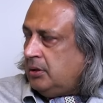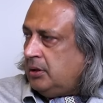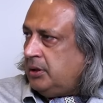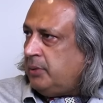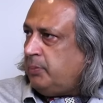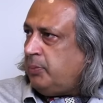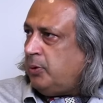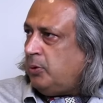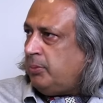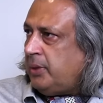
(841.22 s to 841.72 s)

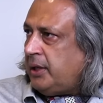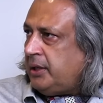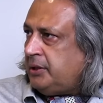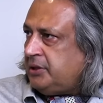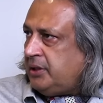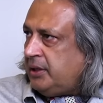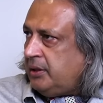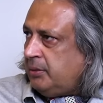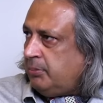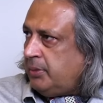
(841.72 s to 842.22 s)

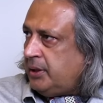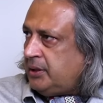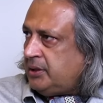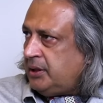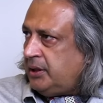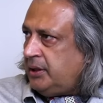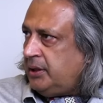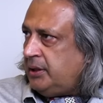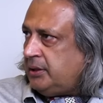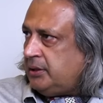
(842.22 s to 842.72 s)
diplomats and
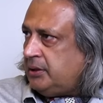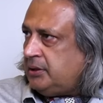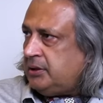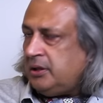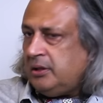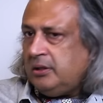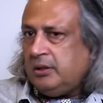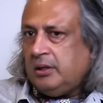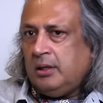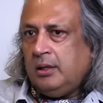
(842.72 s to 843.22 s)
embassy and
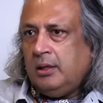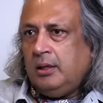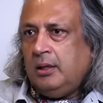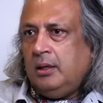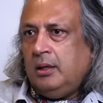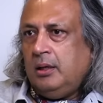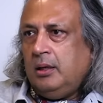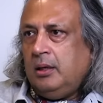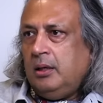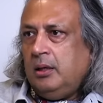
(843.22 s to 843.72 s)
etc.
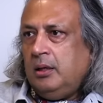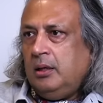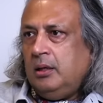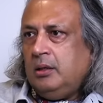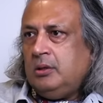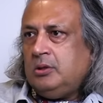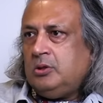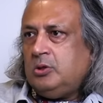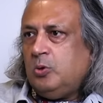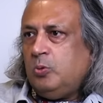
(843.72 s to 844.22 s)

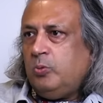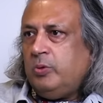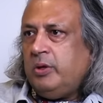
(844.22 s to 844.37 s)
So